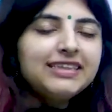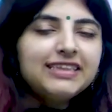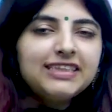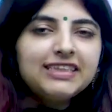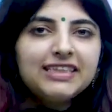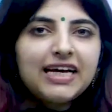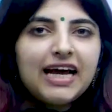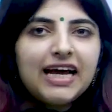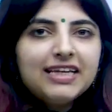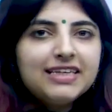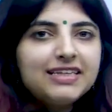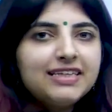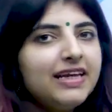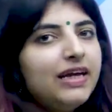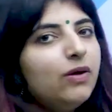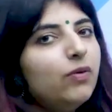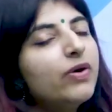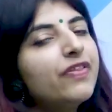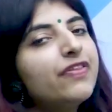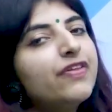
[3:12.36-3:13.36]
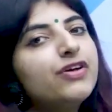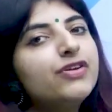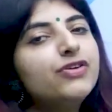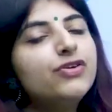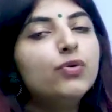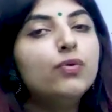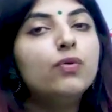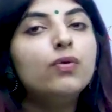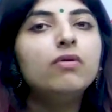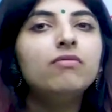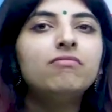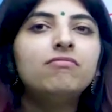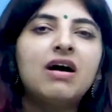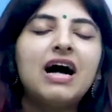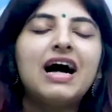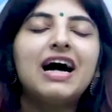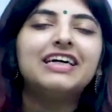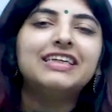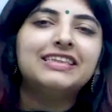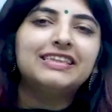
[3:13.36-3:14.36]
in totality with 2
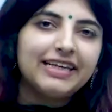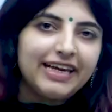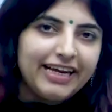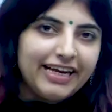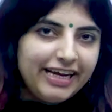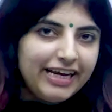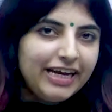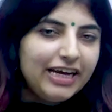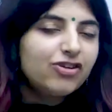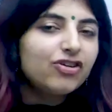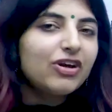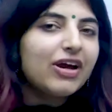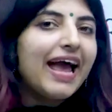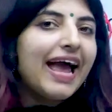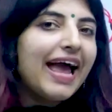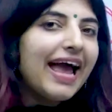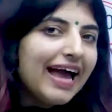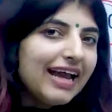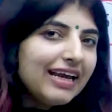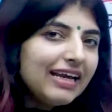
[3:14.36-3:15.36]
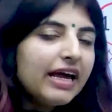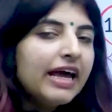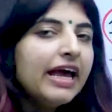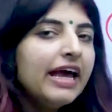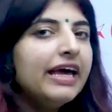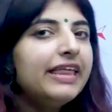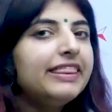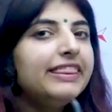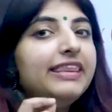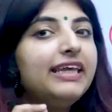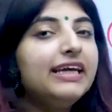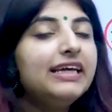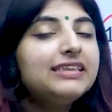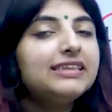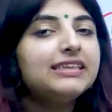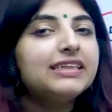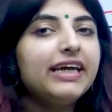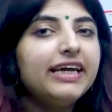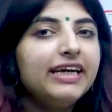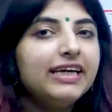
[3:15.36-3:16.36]
marks each and
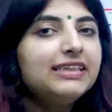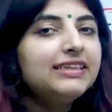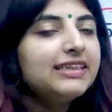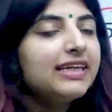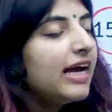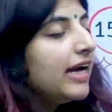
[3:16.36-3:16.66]
this is